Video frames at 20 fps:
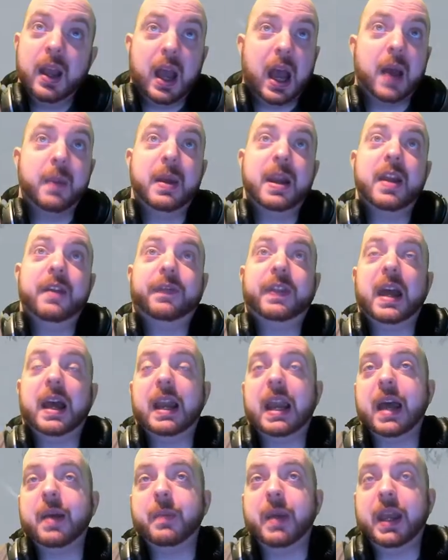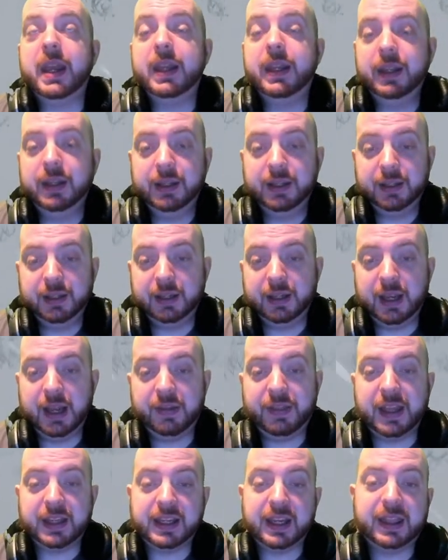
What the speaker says: I mean, if they'll let me, if that's a